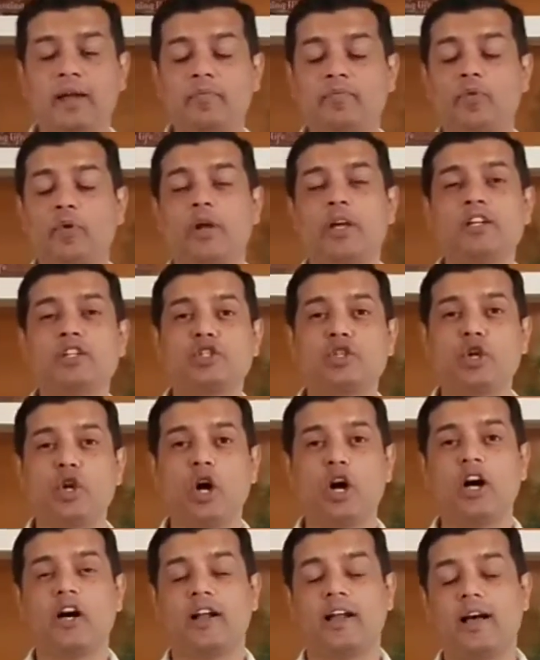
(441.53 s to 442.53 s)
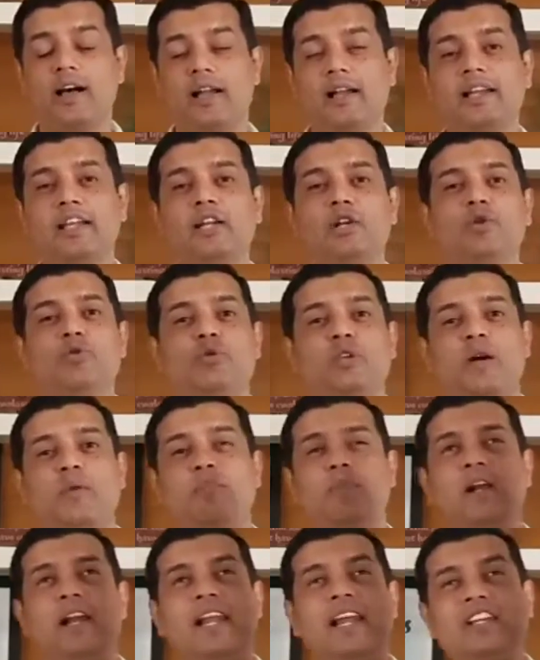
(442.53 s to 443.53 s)
Amen. Praise God.
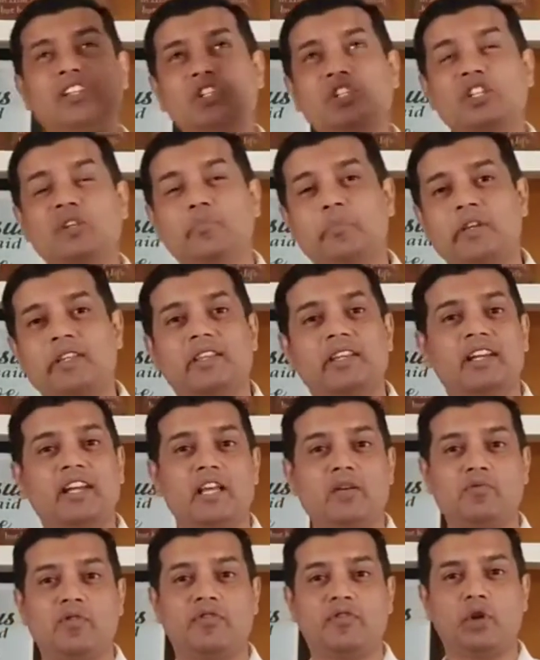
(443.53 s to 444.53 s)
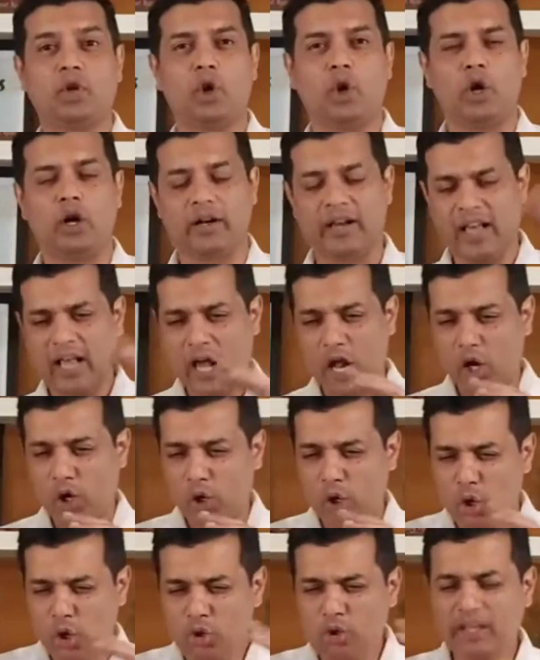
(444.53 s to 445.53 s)
Hallelujah. Blessed be the name of the Lord.
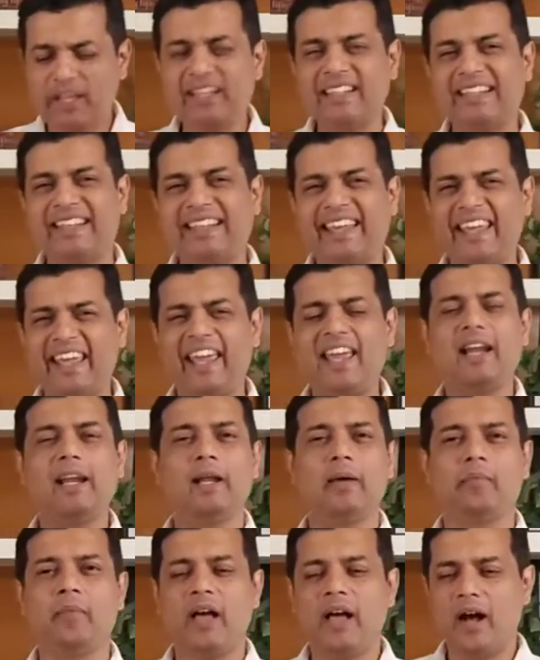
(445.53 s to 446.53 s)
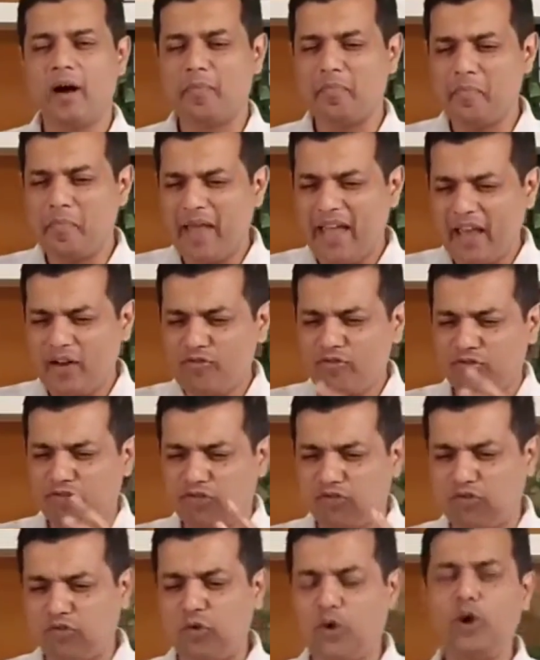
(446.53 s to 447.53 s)
Look at Caleb, a man
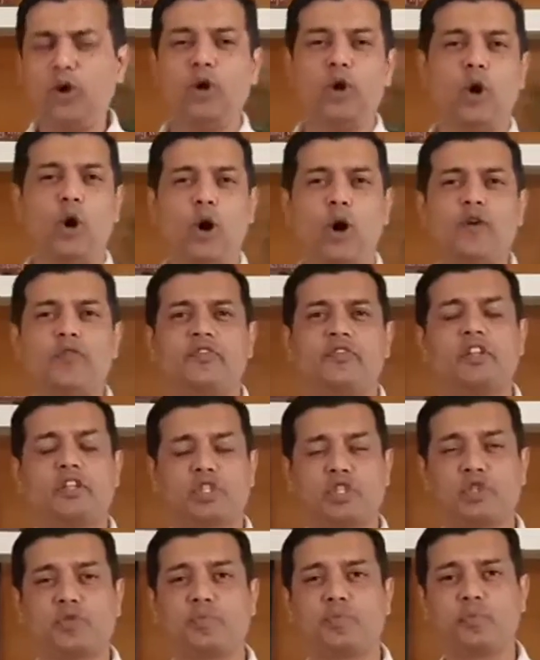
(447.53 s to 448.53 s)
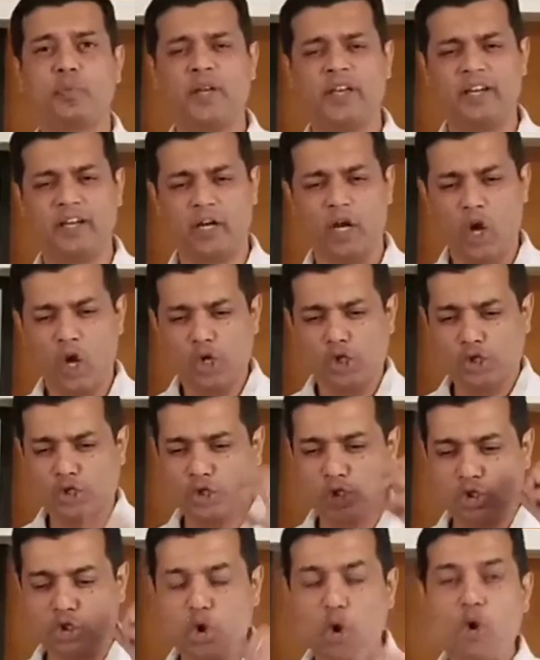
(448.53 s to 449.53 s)
full of the Spirit,
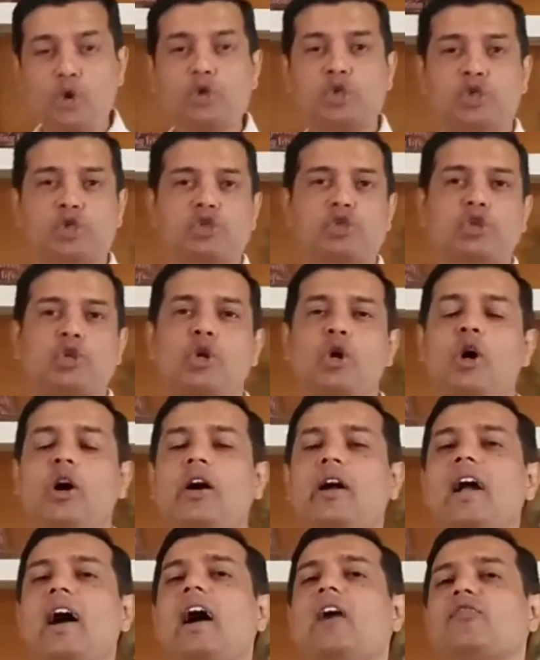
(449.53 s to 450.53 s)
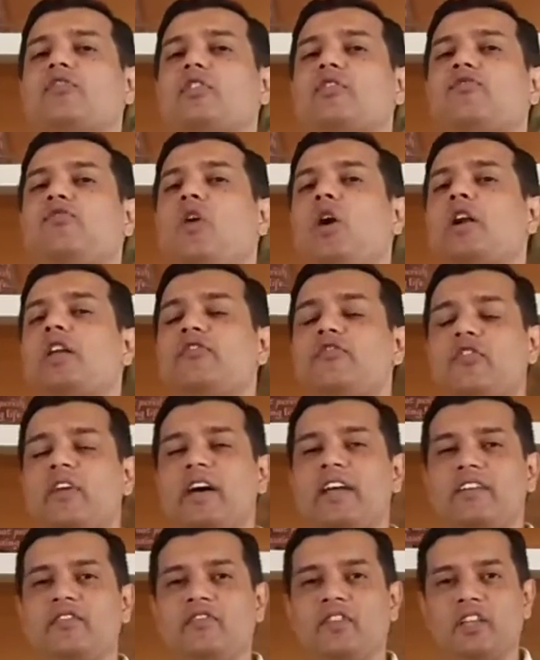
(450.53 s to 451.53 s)
so strong. After
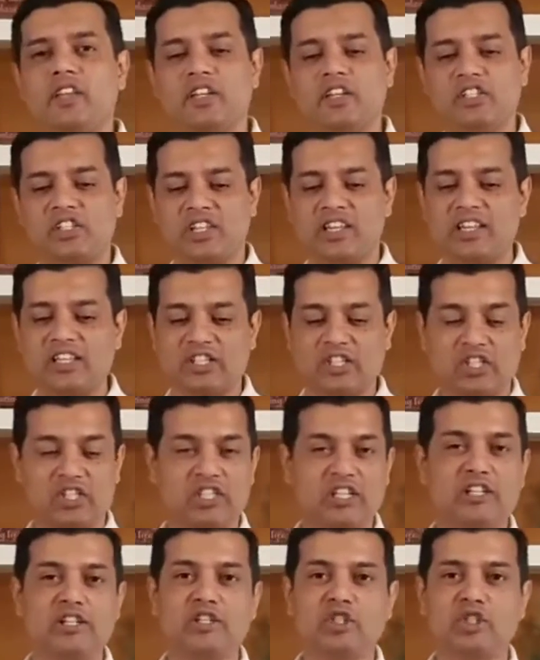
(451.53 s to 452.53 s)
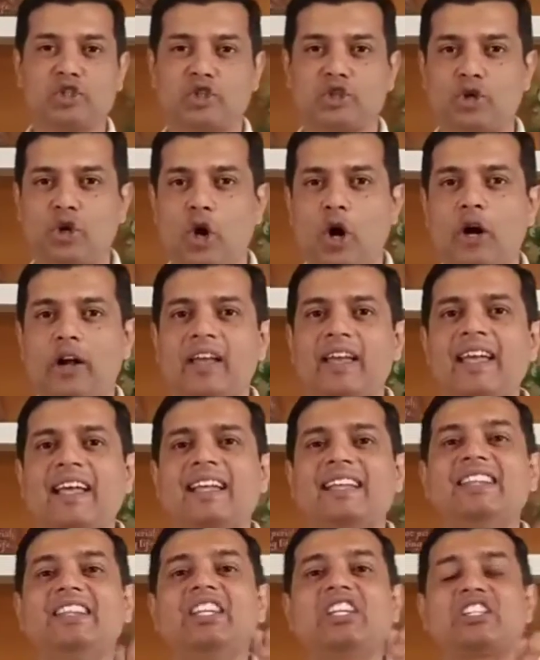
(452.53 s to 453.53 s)
45 years, he's still strong.